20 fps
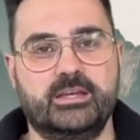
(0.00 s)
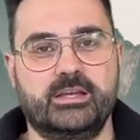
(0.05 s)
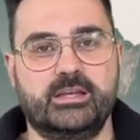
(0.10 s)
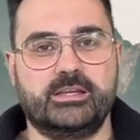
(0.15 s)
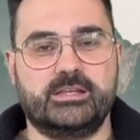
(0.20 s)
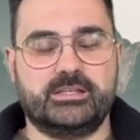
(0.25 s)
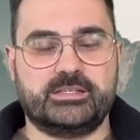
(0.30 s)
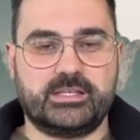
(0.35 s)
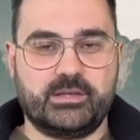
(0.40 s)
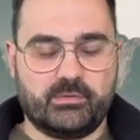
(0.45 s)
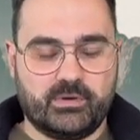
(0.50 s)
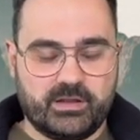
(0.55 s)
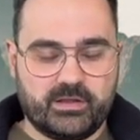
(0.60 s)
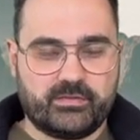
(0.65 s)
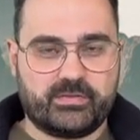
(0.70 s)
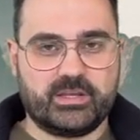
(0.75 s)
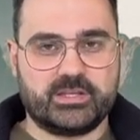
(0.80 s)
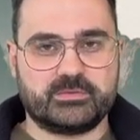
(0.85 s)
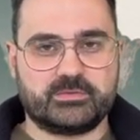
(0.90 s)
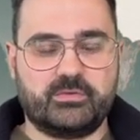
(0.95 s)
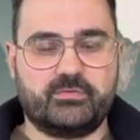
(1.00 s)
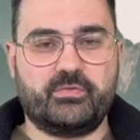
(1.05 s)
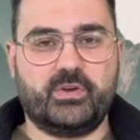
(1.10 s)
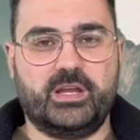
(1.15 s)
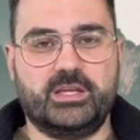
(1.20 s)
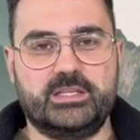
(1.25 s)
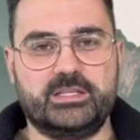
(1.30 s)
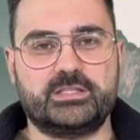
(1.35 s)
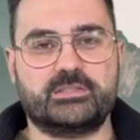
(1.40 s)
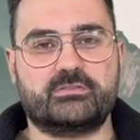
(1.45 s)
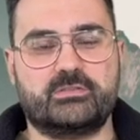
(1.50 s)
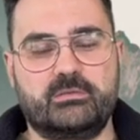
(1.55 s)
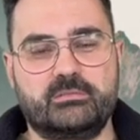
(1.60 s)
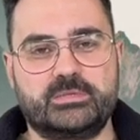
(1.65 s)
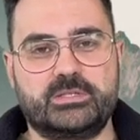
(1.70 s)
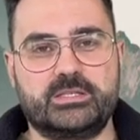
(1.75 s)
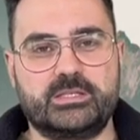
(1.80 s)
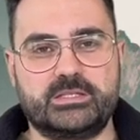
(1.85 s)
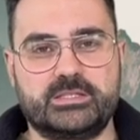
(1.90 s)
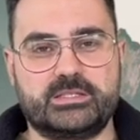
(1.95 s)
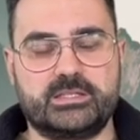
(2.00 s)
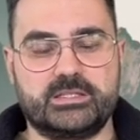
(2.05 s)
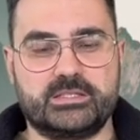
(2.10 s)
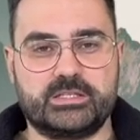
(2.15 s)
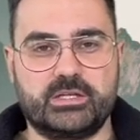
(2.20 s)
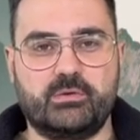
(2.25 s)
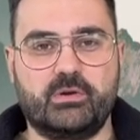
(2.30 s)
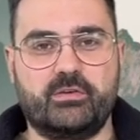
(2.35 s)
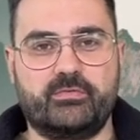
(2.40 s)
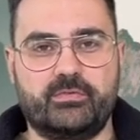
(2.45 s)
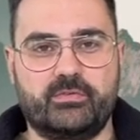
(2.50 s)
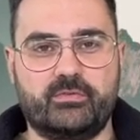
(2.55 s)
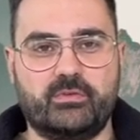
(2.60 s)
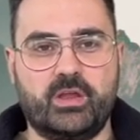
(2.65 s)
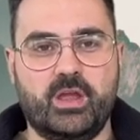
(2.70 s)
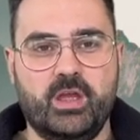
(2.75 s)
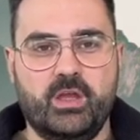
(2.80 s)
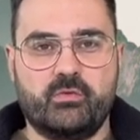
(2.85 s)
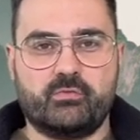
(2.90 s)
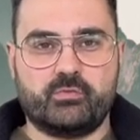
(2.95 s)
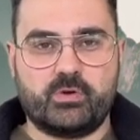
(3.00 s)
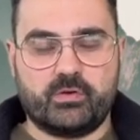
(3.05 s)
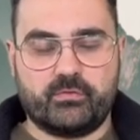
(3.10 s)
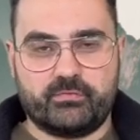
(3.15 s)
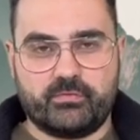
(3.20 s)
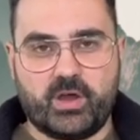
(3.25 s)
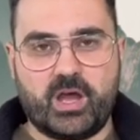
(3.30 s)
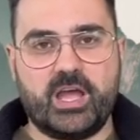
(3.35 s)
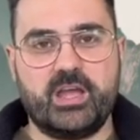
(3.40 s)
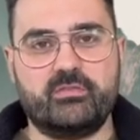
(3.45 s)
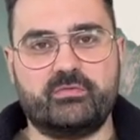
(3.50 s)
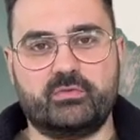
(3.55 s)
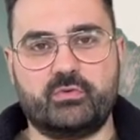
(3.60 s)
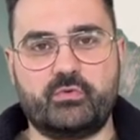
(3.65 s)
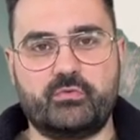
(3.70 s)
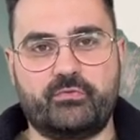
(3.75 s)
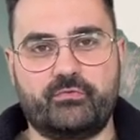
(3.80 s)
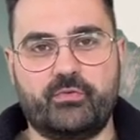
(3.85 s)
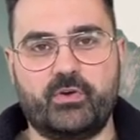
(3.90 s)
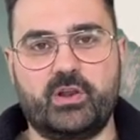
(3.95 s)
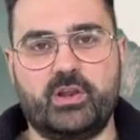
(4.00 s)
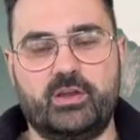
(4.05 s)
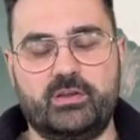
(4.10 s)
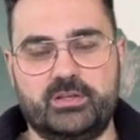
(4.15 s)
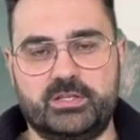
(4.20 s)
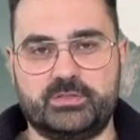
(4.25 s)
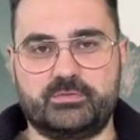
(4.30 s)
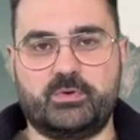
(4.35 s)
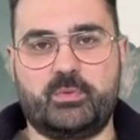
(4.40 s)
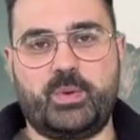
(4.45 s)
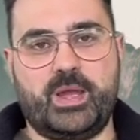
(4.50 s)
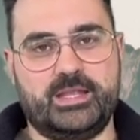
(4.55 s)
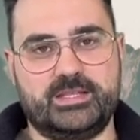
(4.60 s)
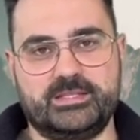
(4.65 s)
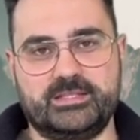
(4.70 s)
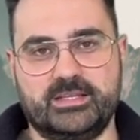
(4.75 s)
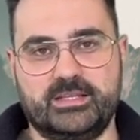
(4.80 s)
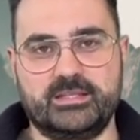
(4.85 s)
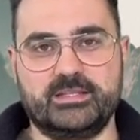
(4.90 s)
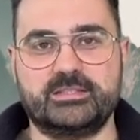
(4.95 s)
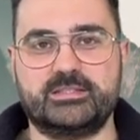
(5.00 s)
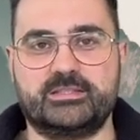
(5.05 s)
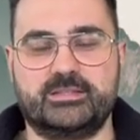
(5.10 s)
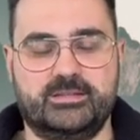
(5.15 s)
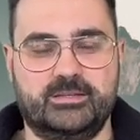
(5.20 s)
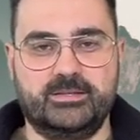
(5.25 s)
You see, one of the things we find in Scripture is that so often revival follows repentance.